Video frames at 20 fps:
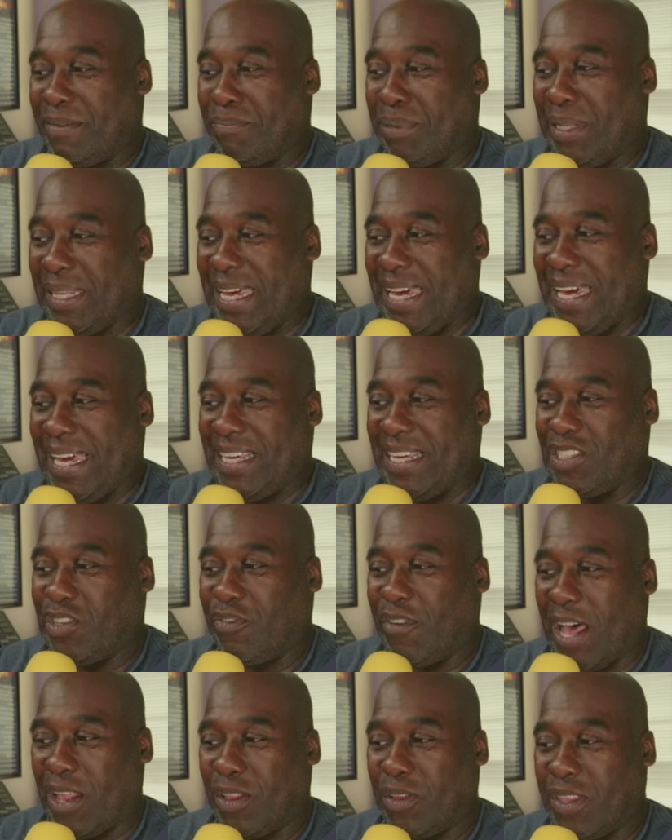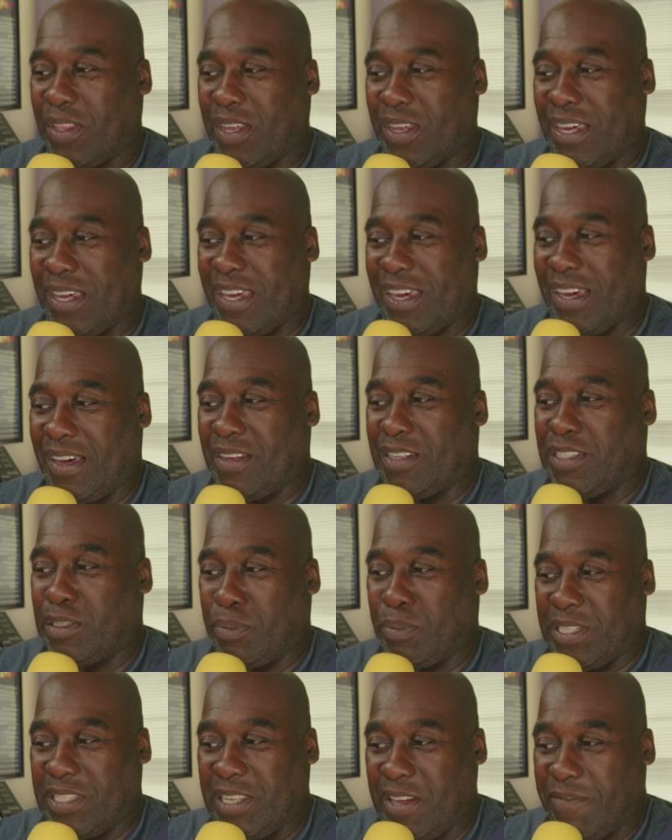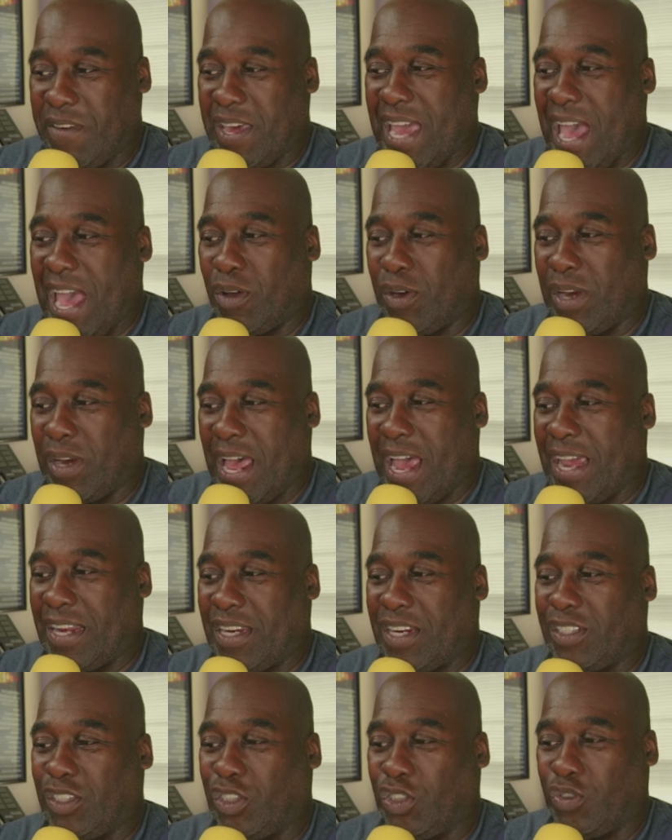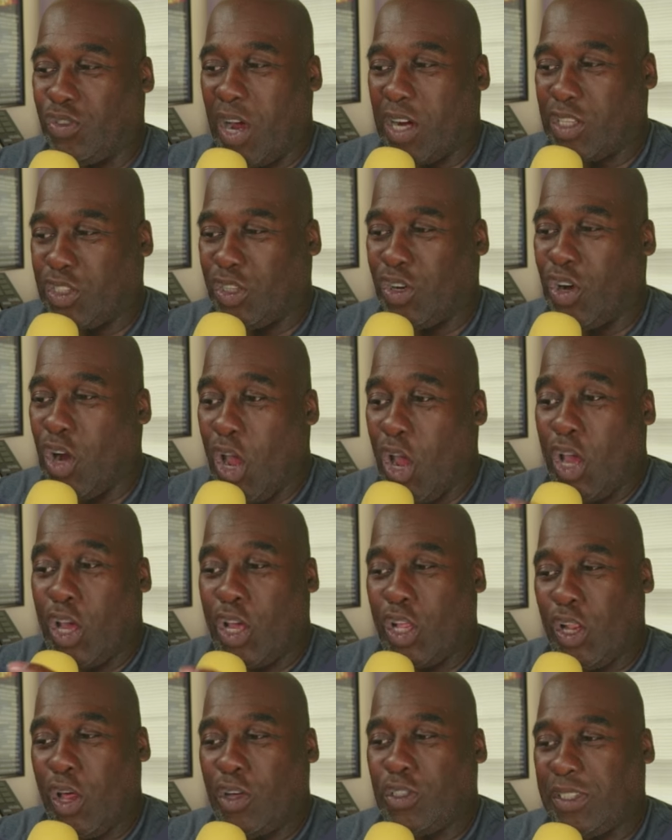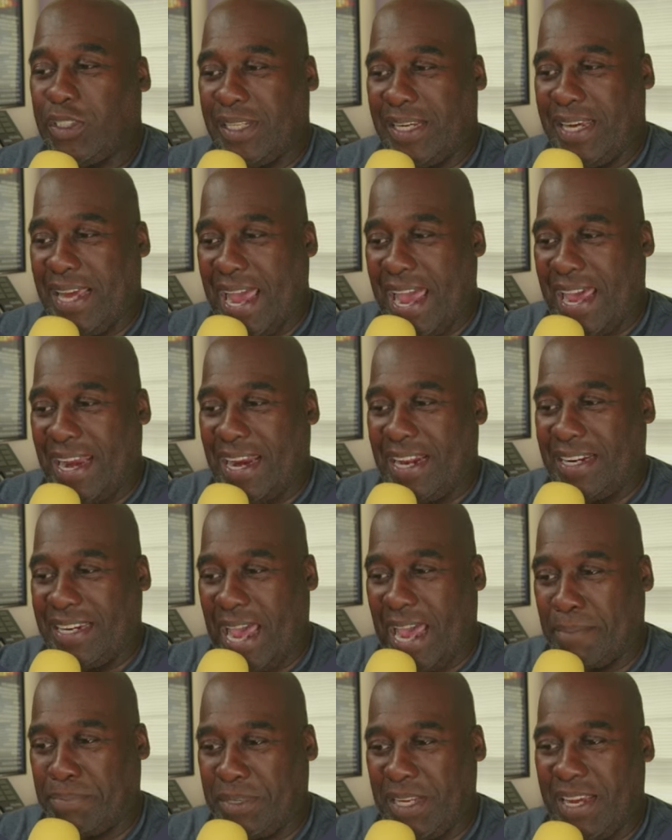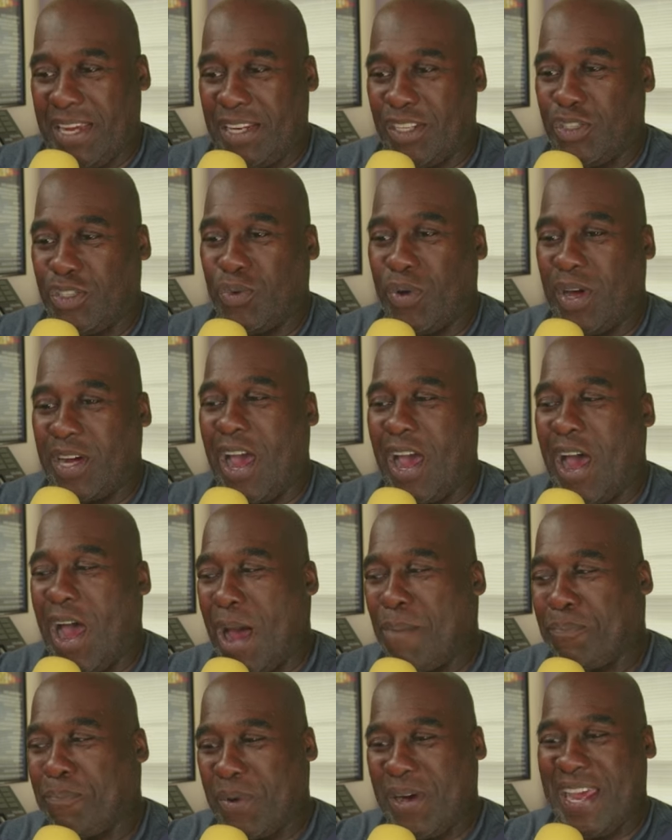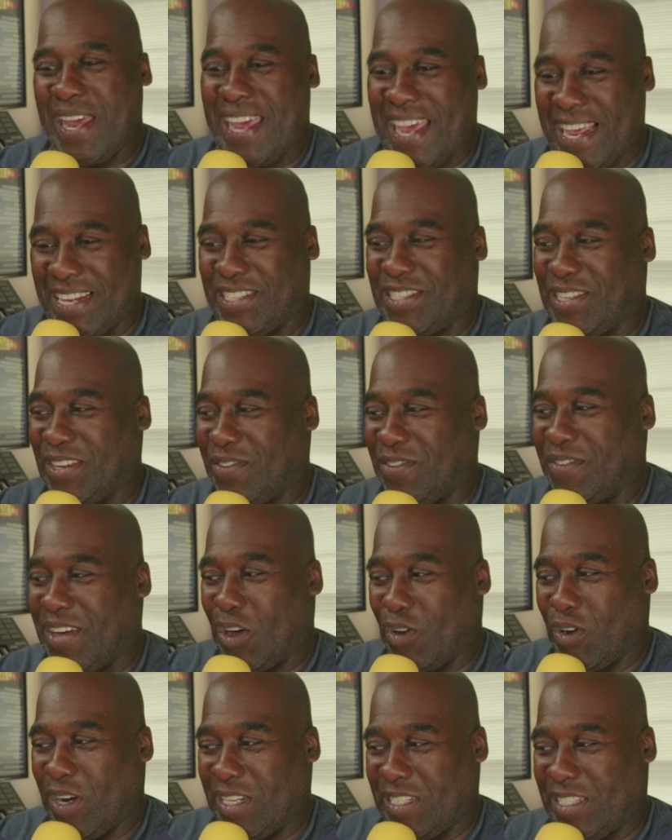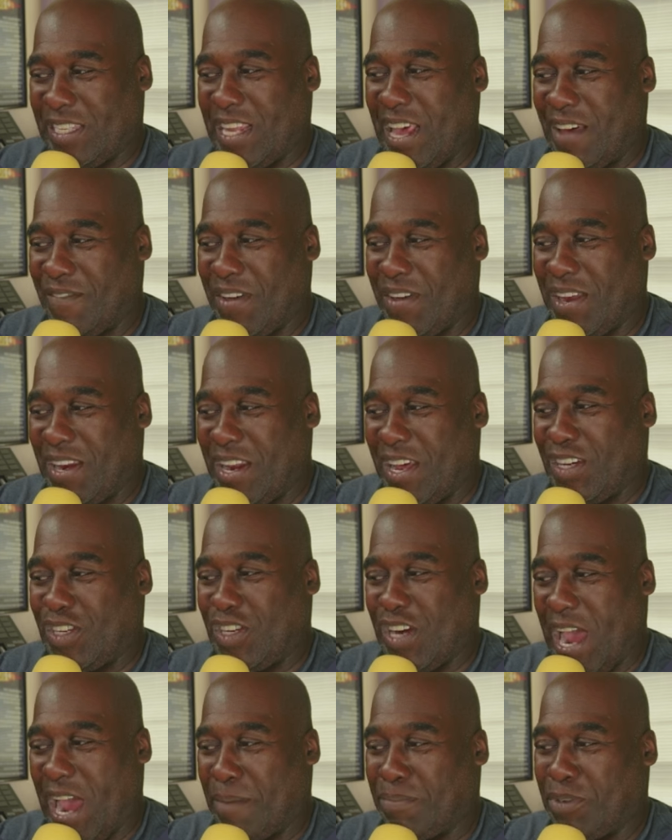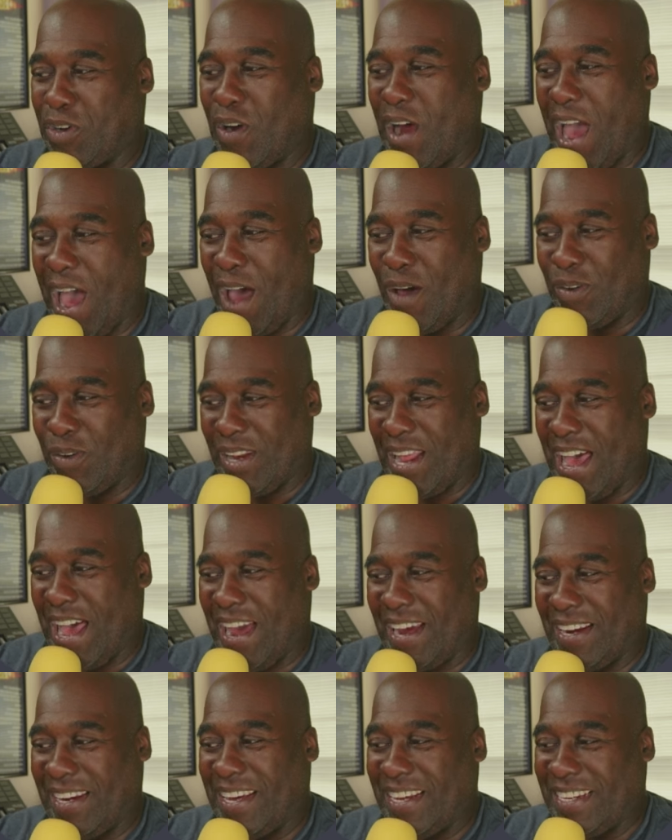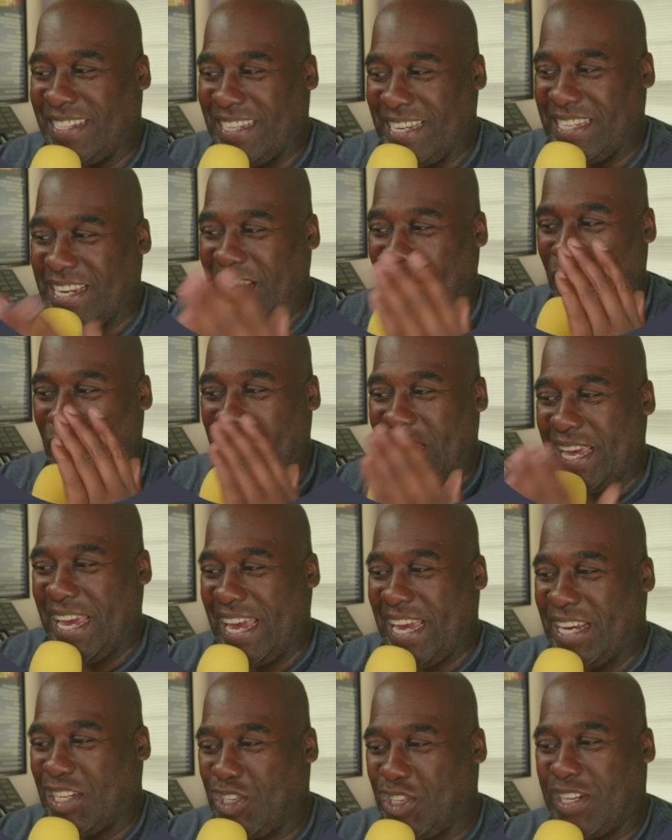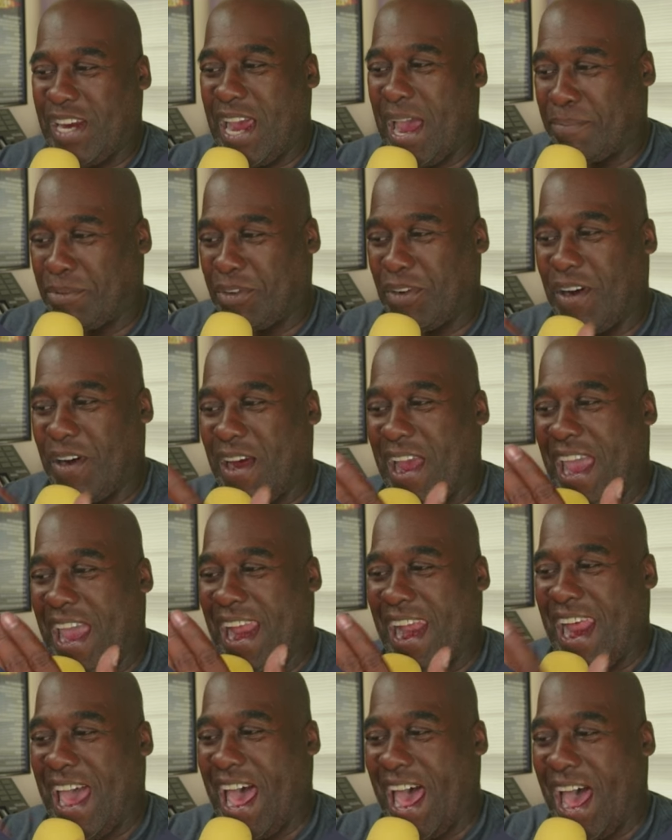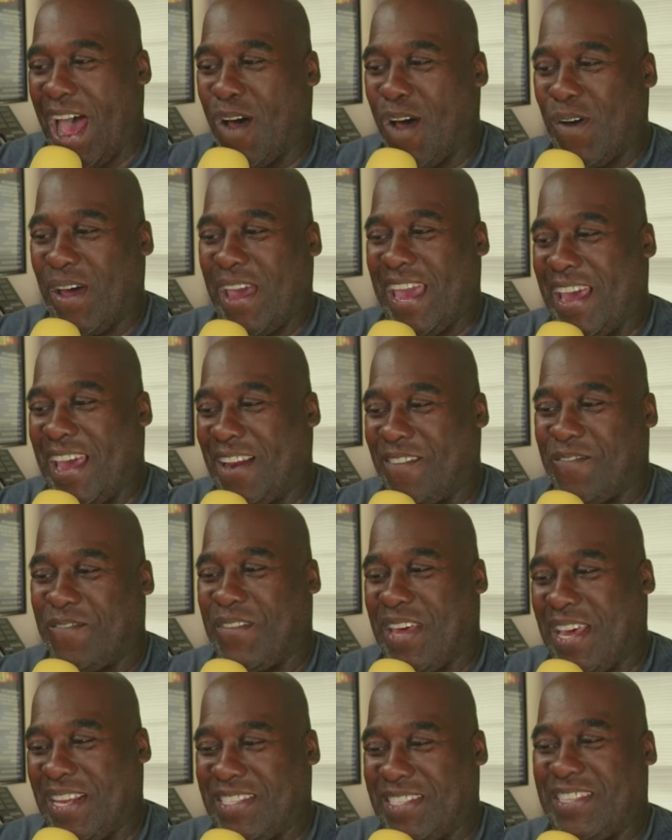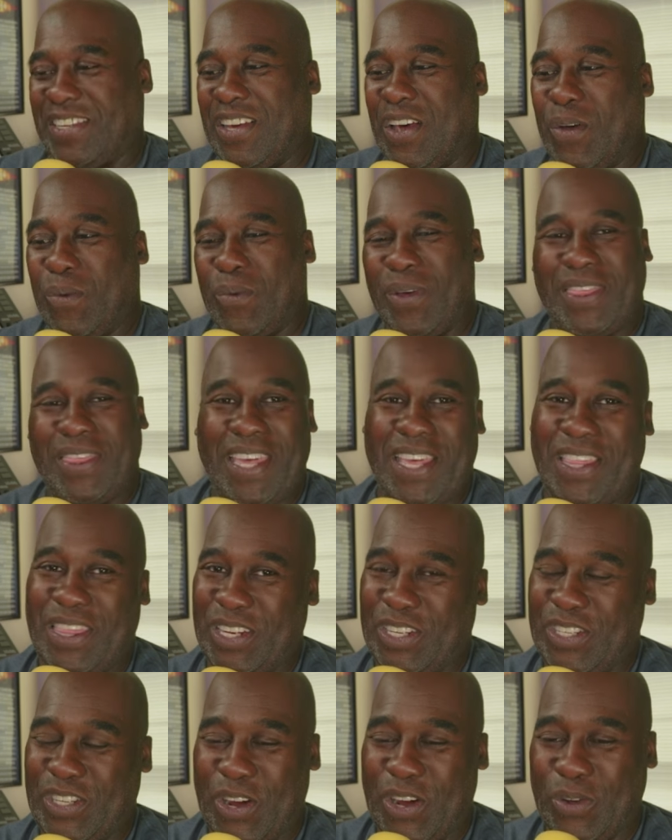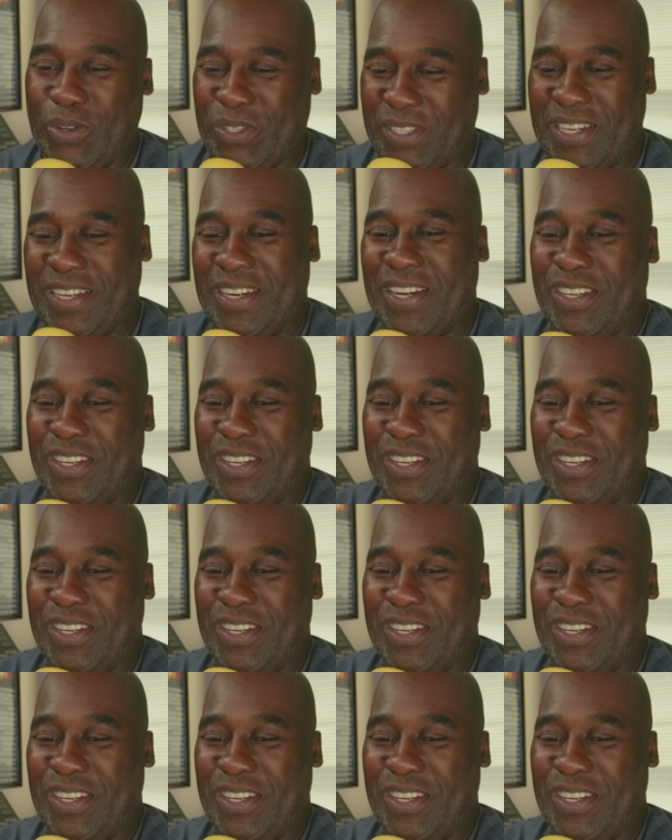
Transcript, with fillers: Please follow the specific outline structure closely and adapt it into a comprehensive 37 chapter outline detail each chapter and how it fits within the chosen